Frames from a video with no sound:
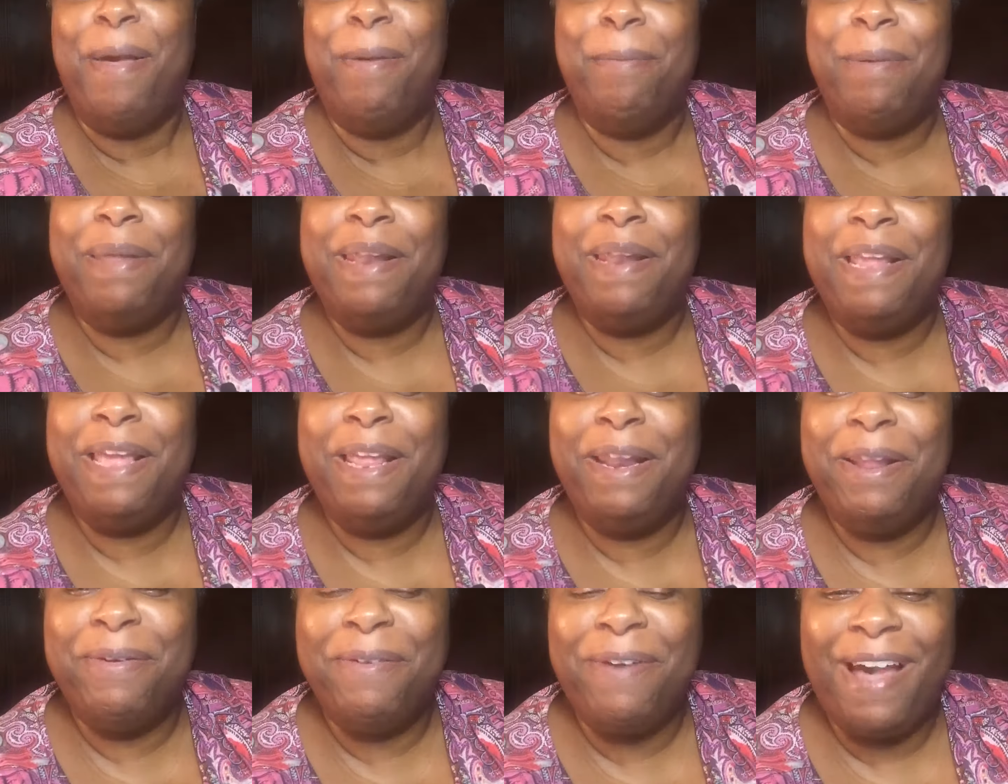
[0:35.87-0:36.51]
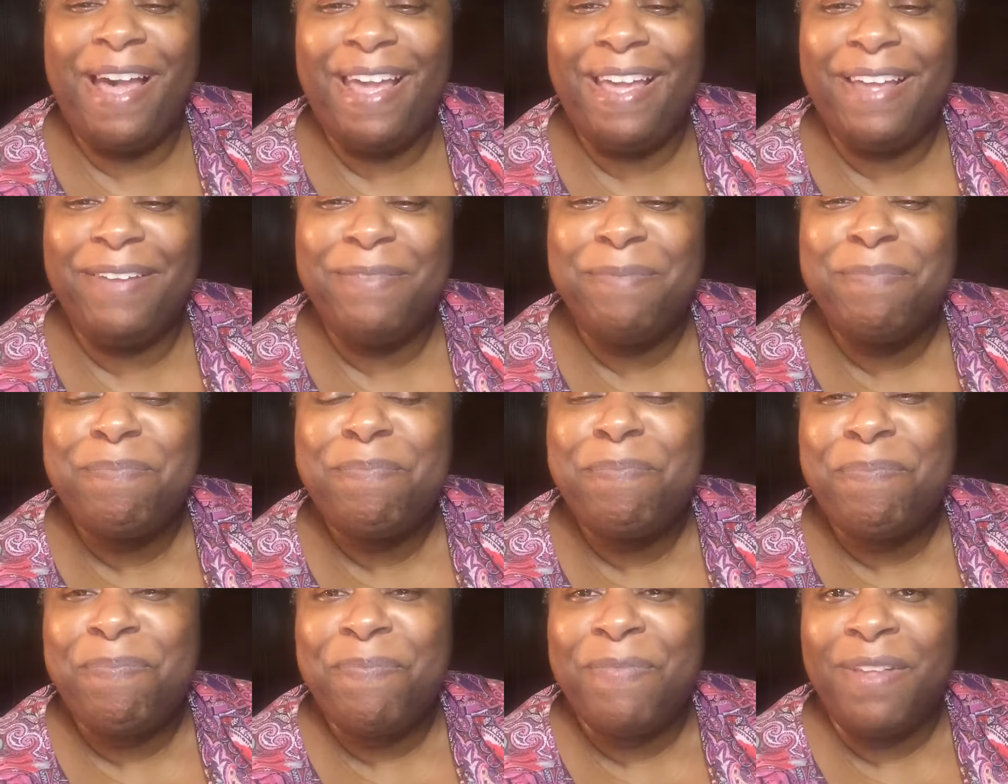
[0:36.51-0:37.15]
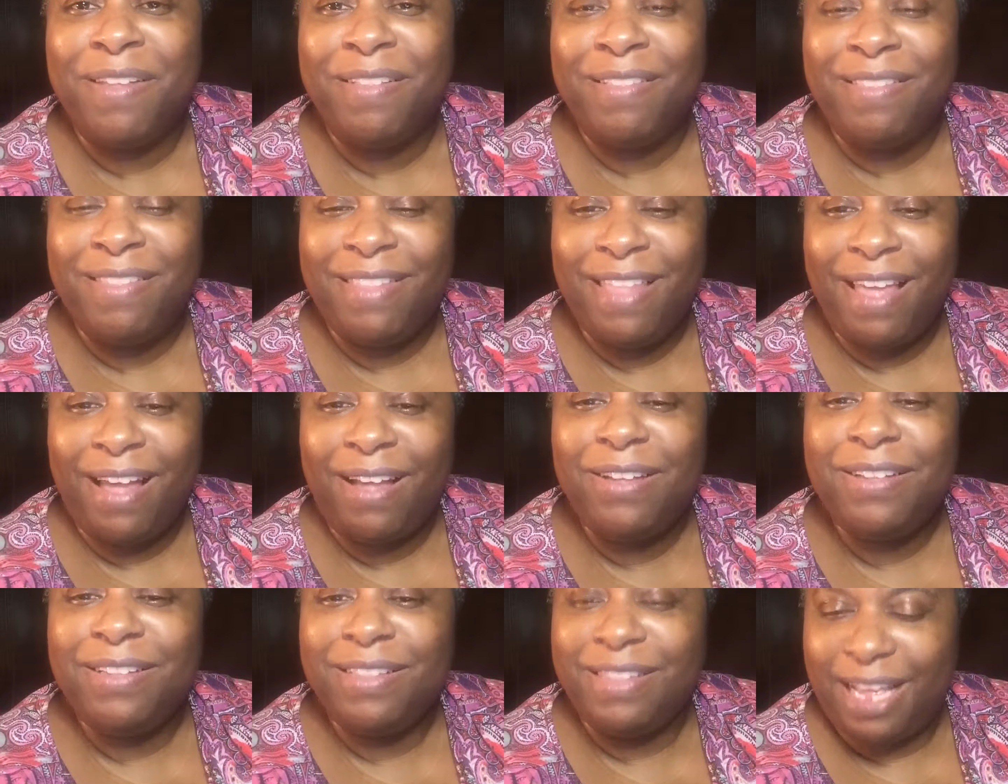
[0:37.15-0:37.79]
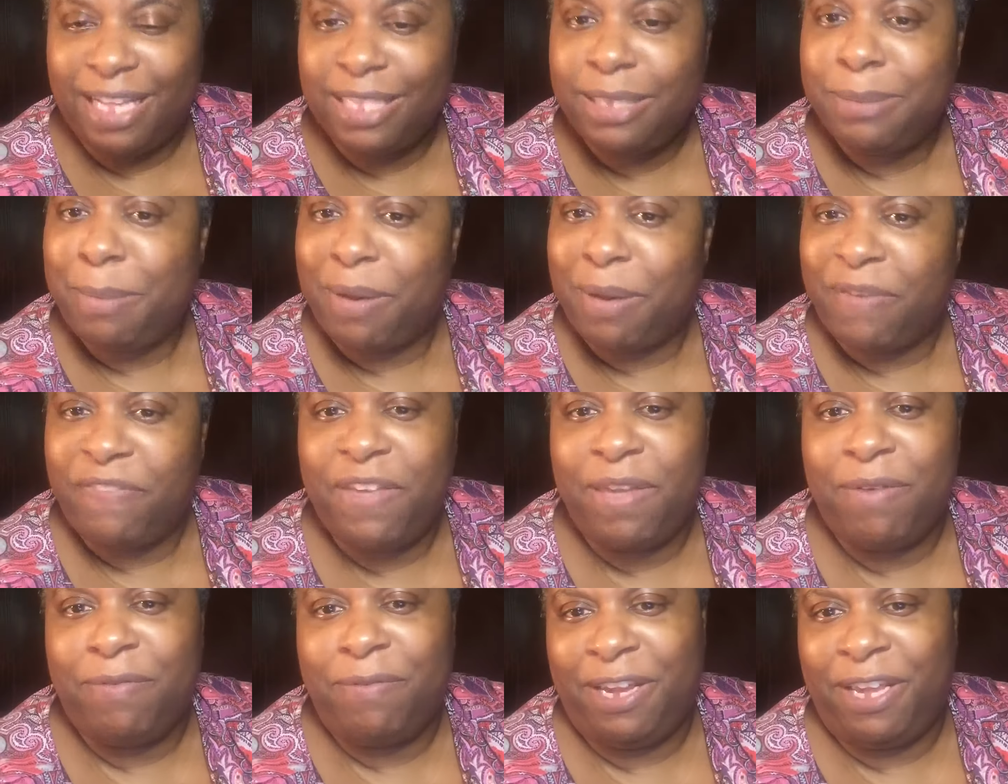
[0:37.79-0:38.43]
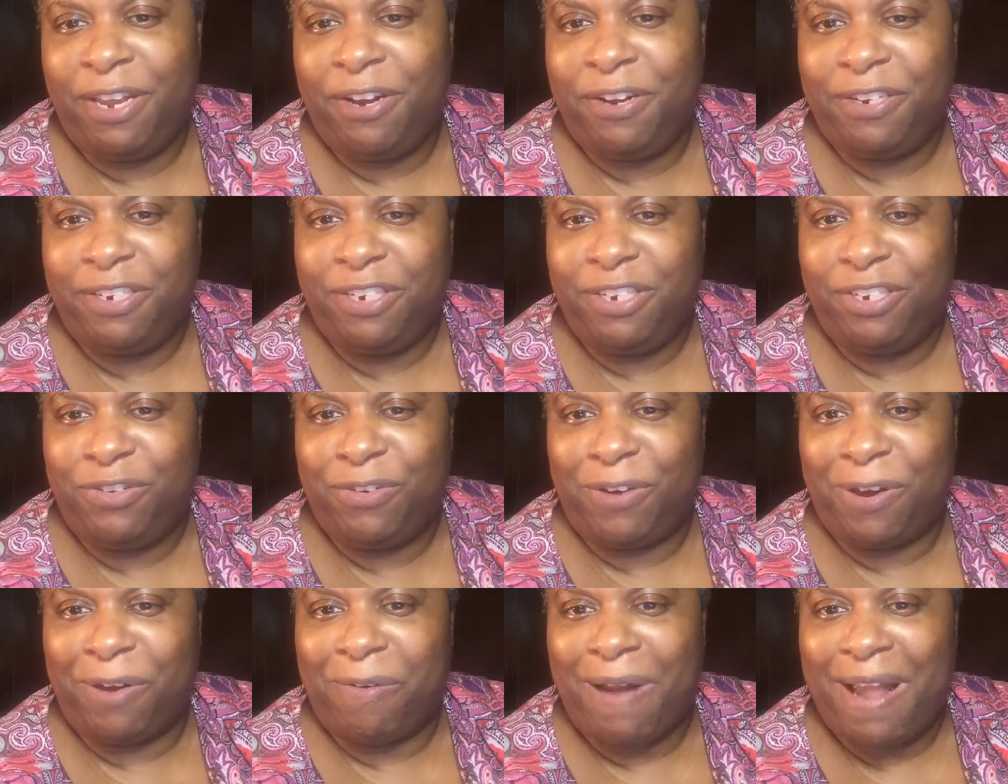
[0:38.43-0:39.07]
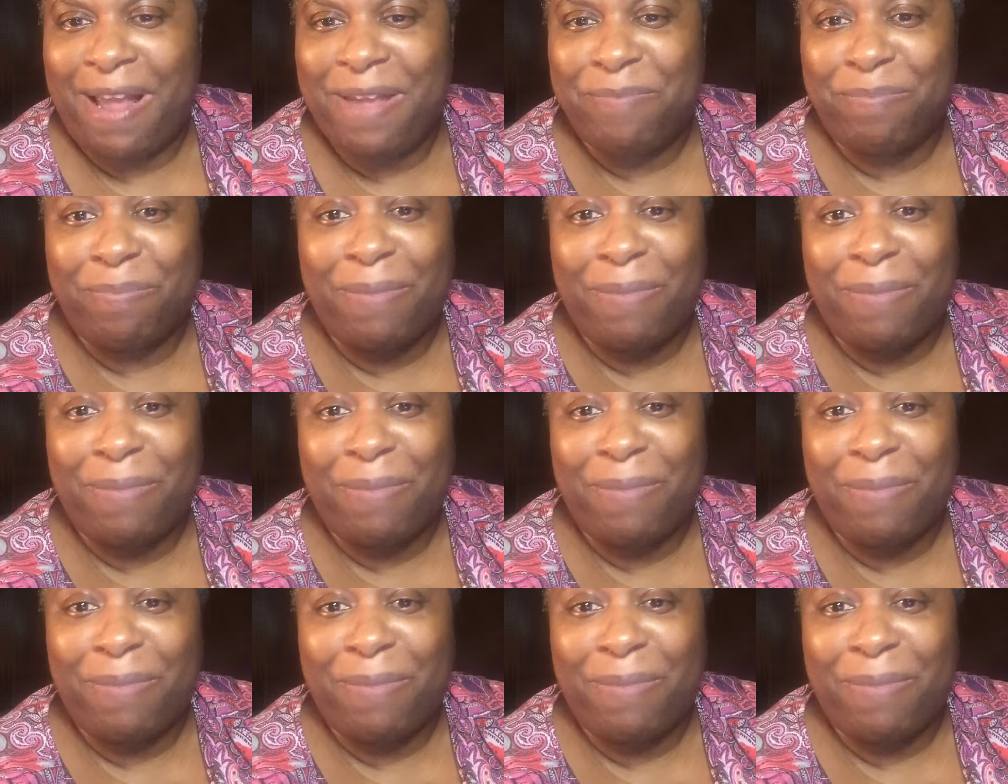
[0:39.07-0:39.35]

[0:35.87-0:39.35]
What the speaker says: But anyway, that's my favorite energy drink, right?